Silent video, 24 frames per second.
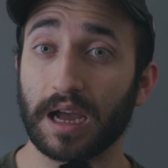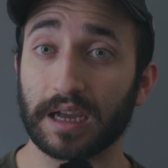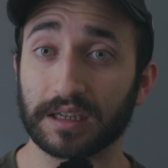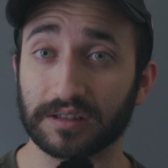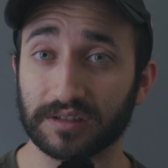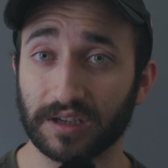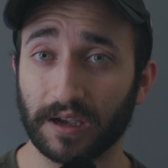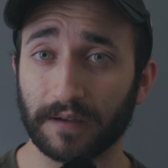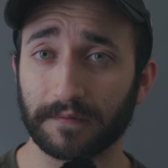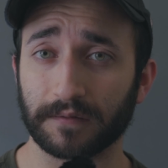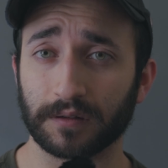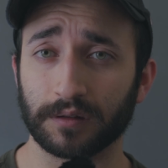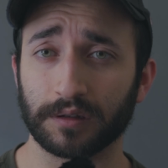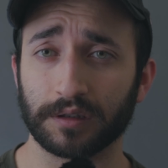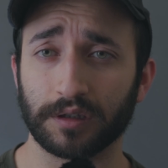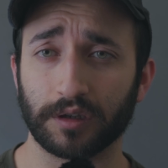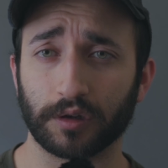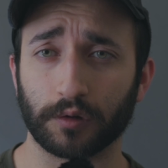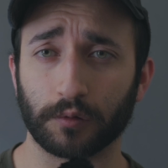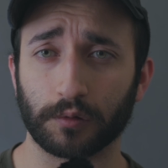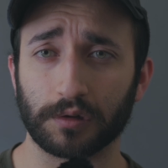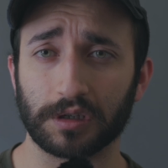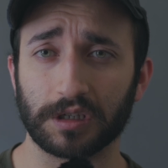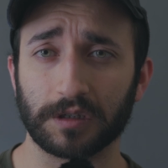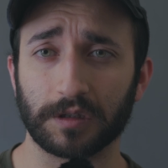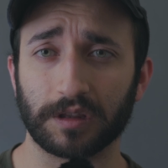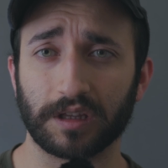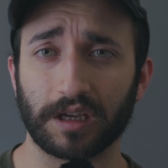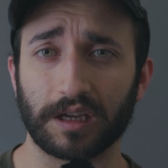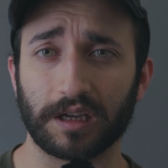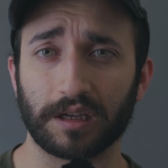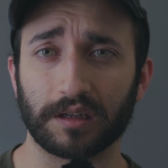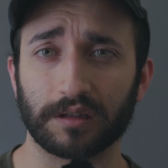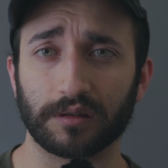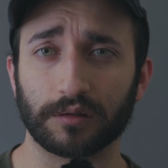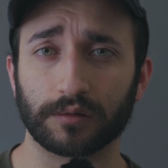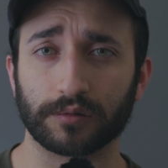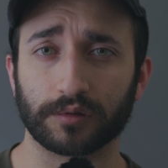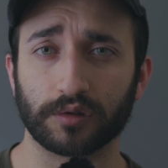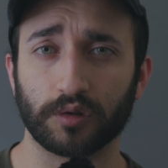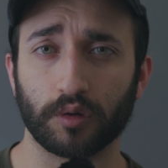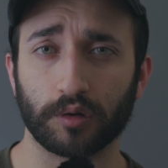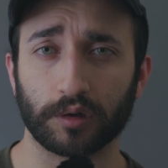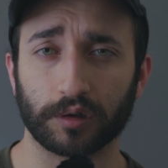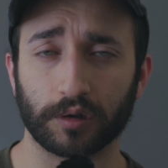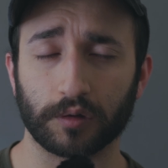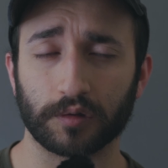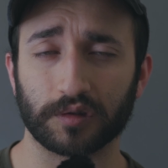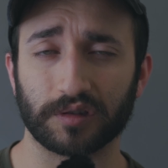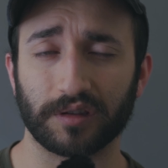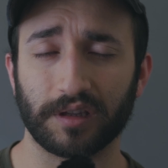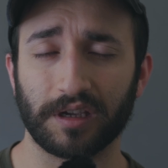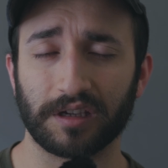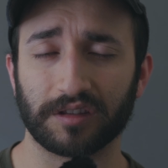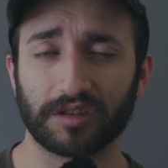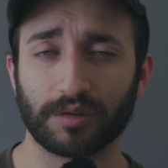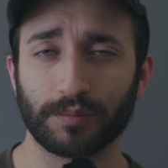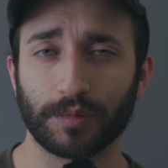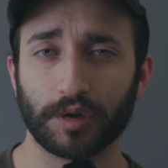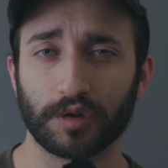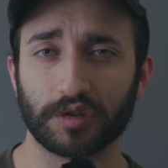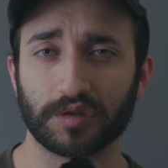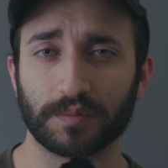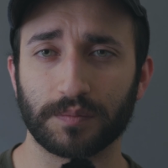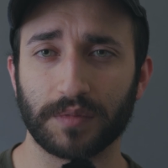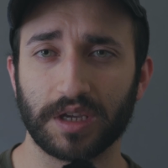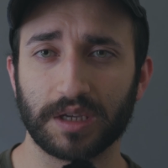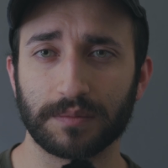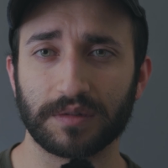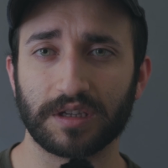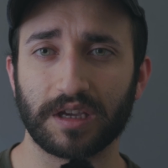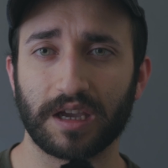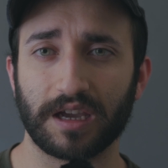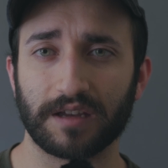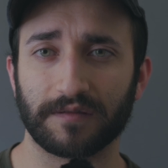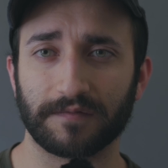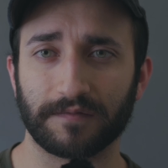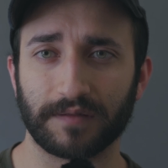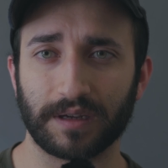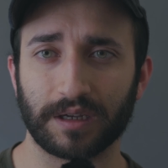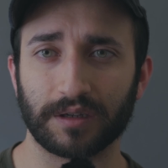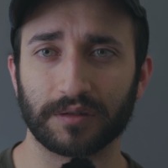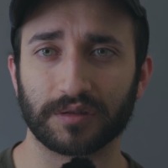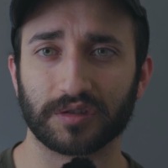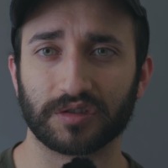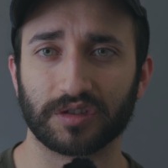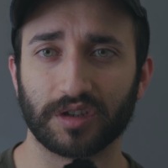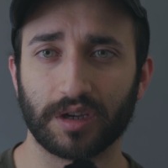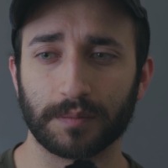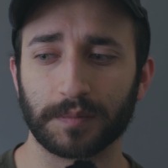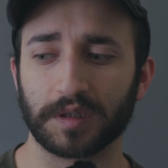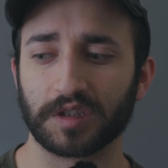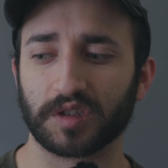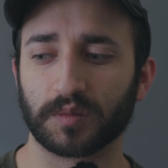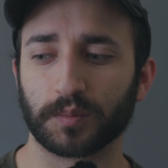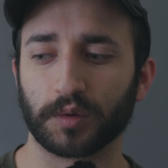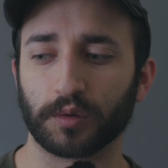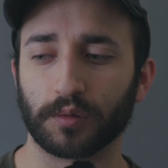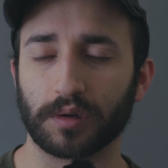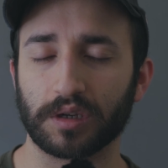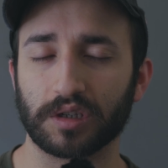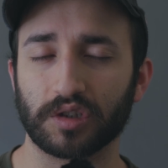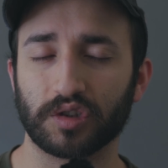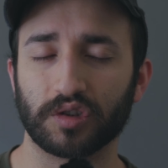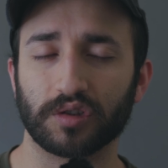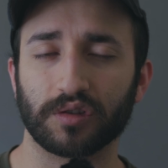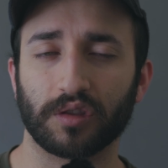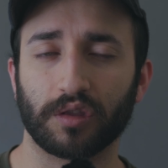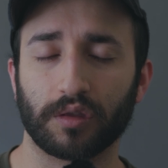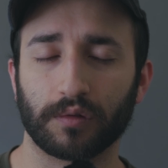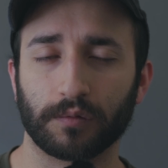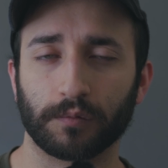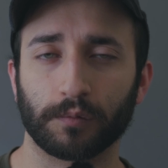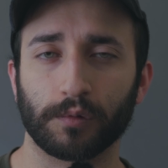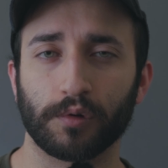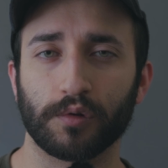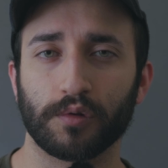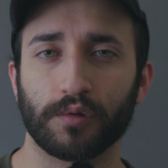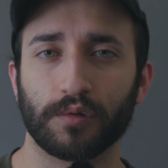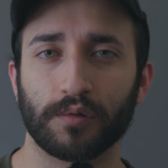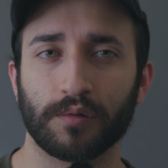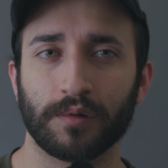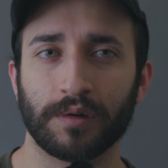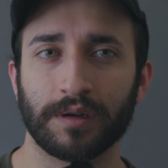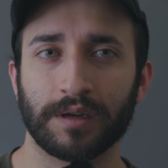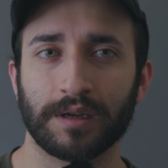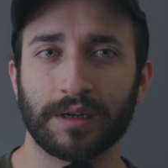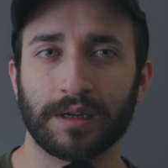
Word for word: I definitely agree that Yorgos Lanthimos maybe had found some inspiration through